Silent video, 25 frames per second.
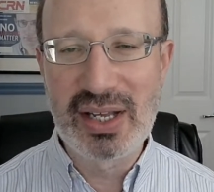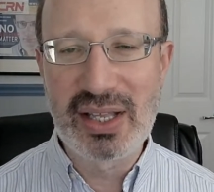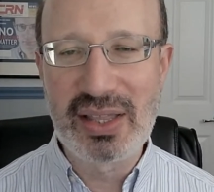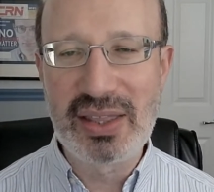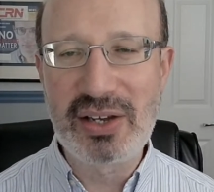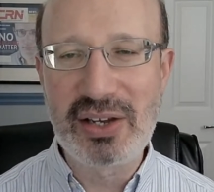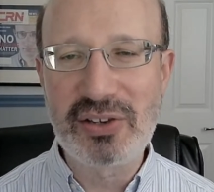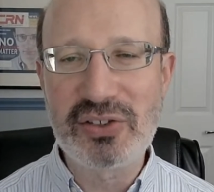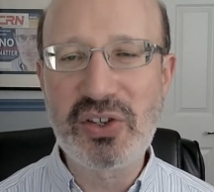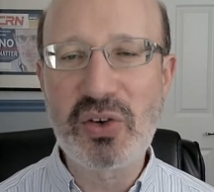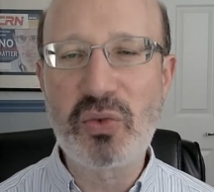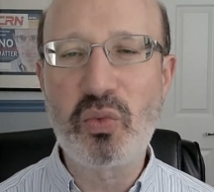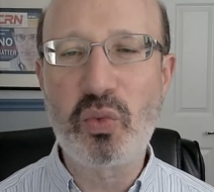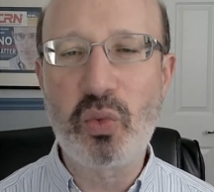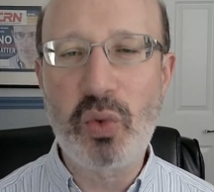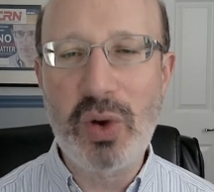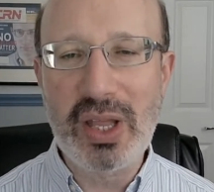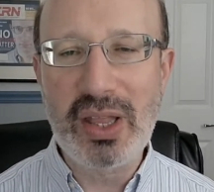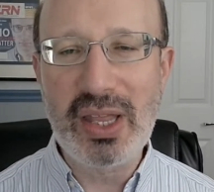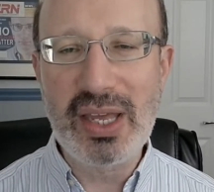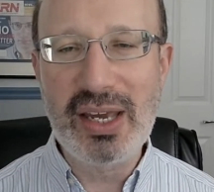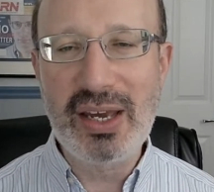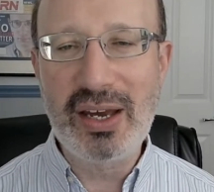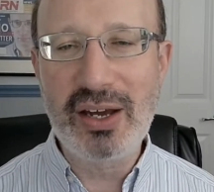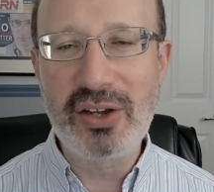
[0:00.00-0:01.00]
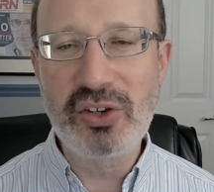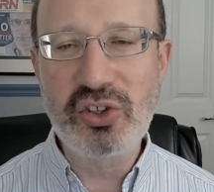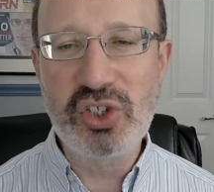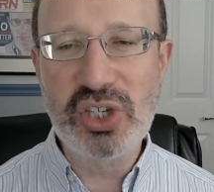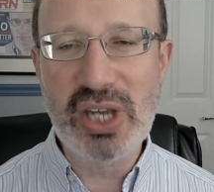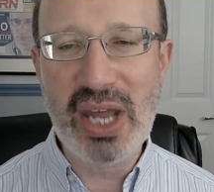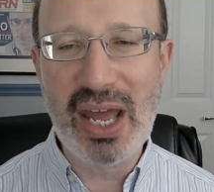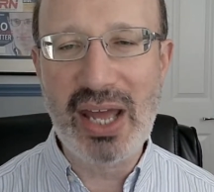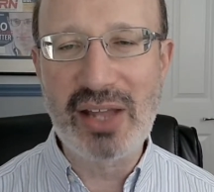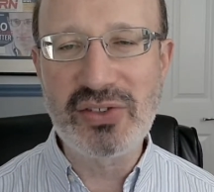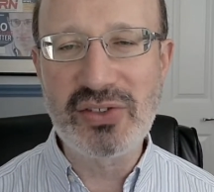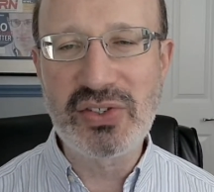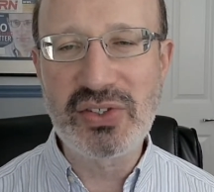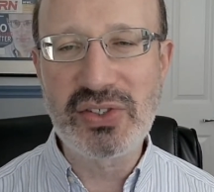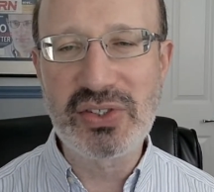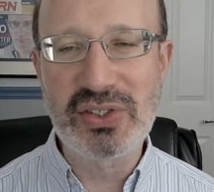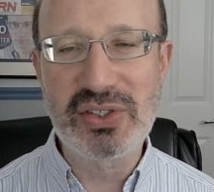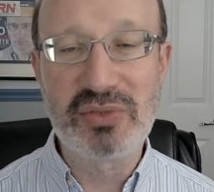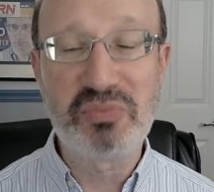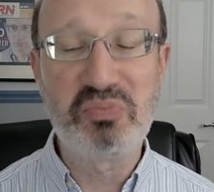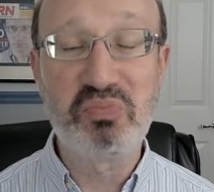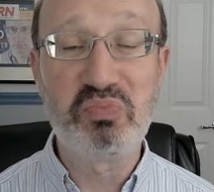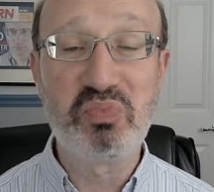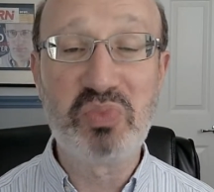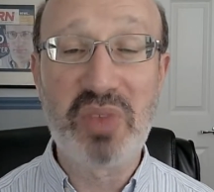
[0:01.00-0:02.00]
there's a really good chance
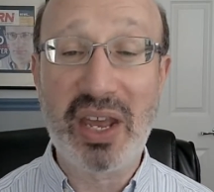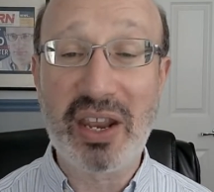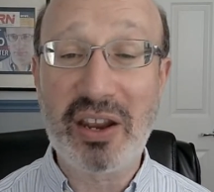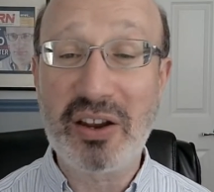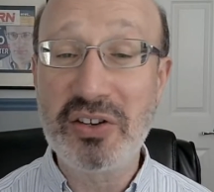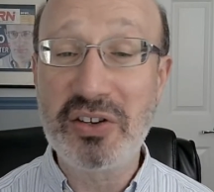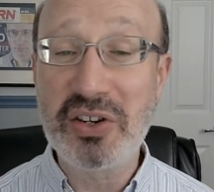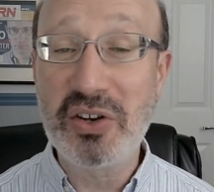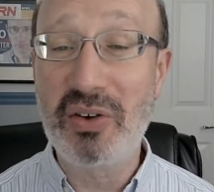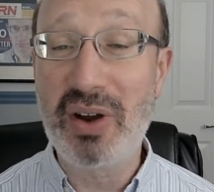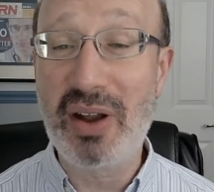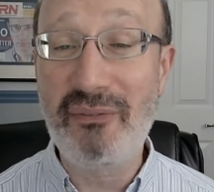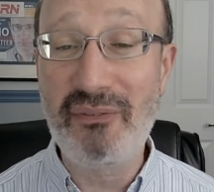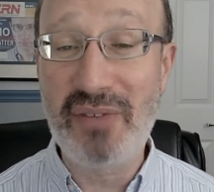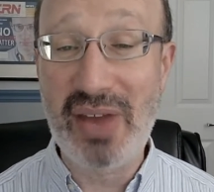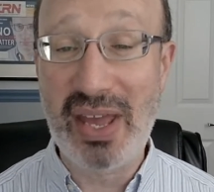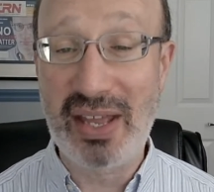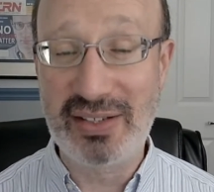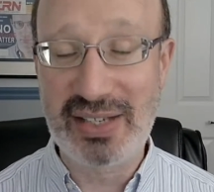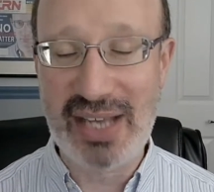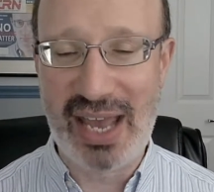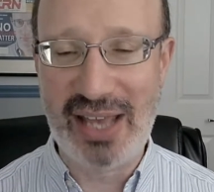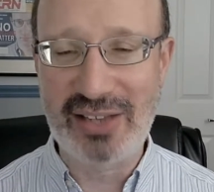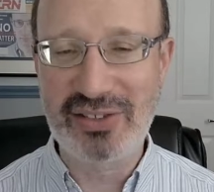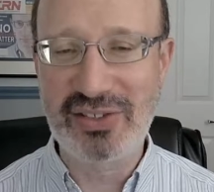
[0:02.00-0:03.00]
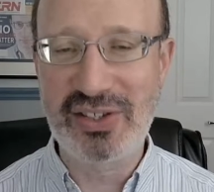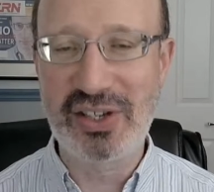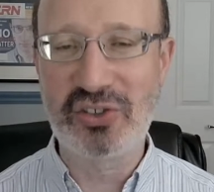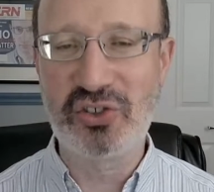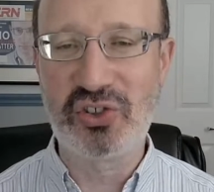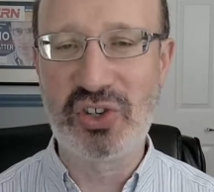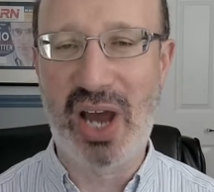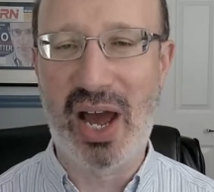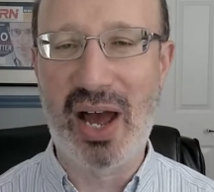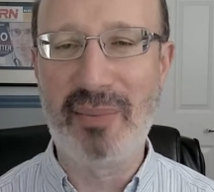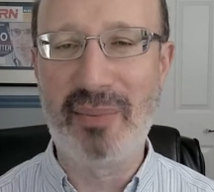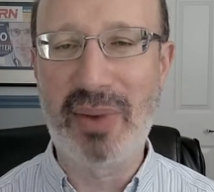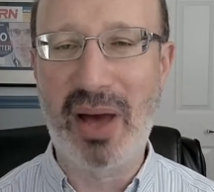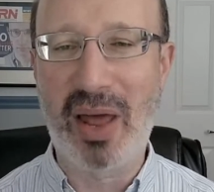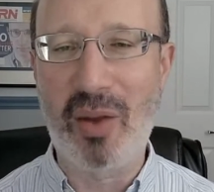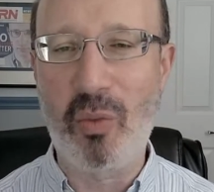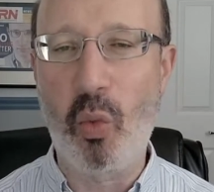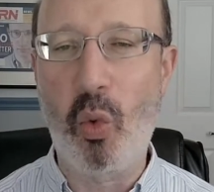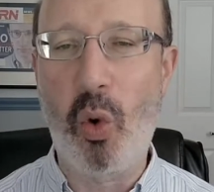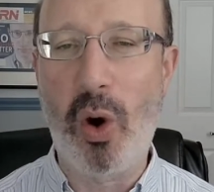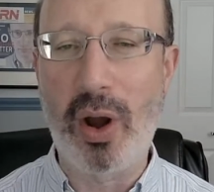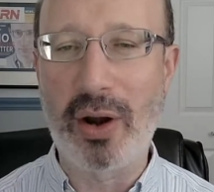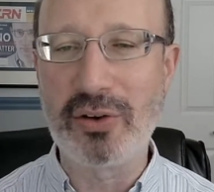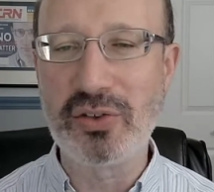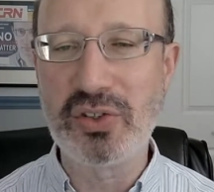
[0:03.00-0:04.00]
that you're doing a fantastic job on
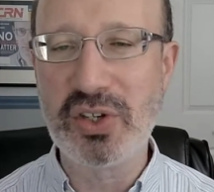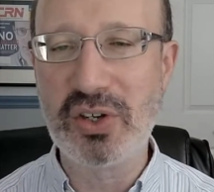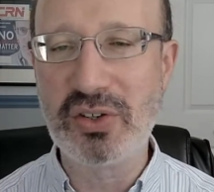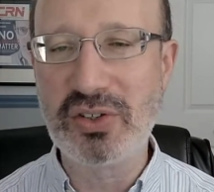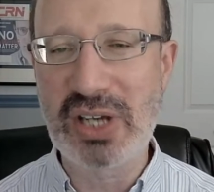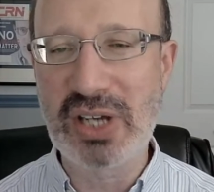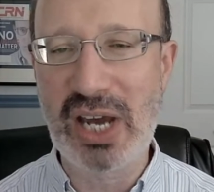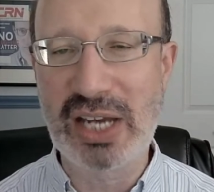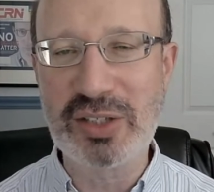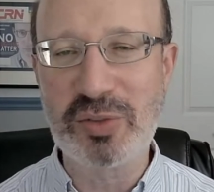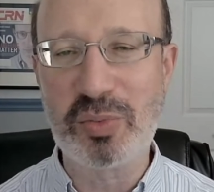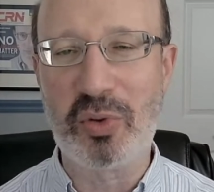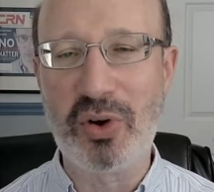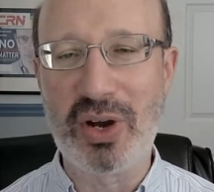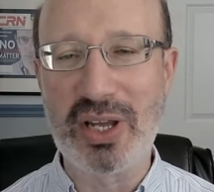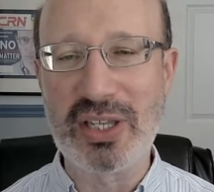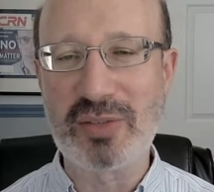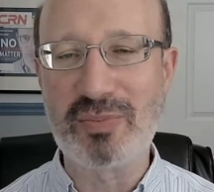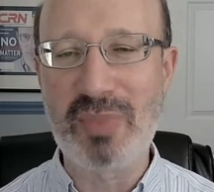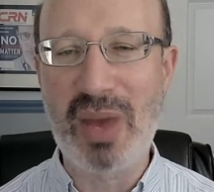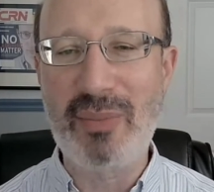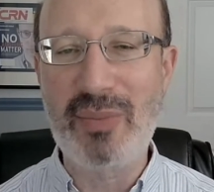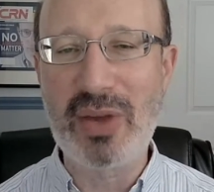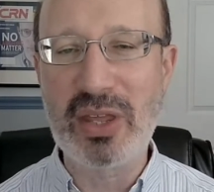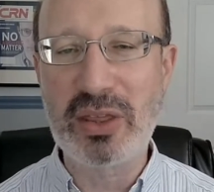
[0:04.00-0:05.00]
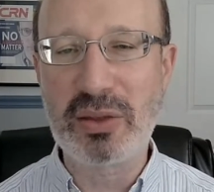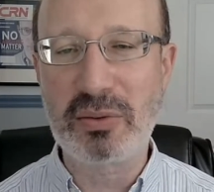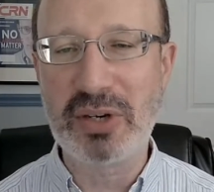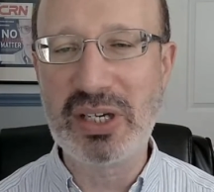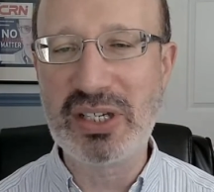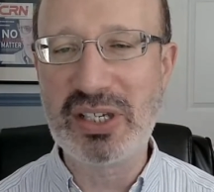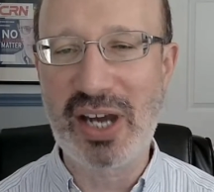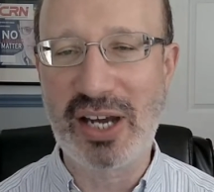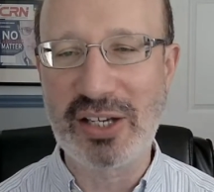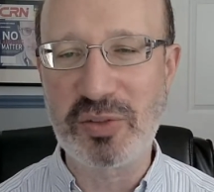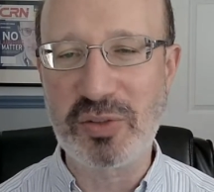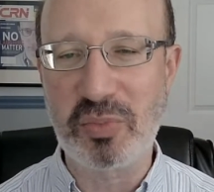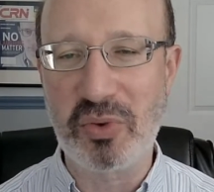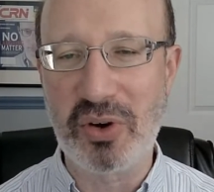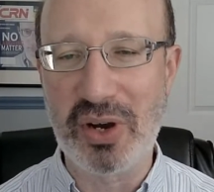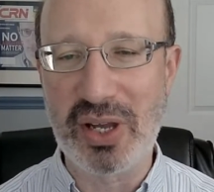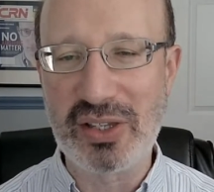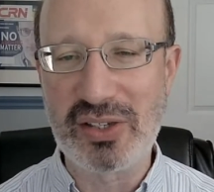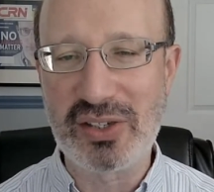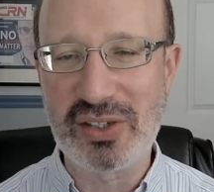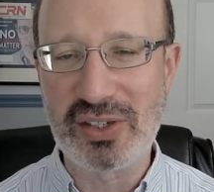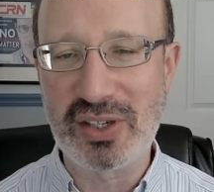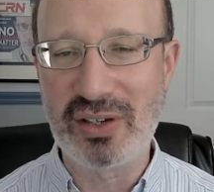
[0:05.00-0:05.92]
one or two touch points, maybe three touch points.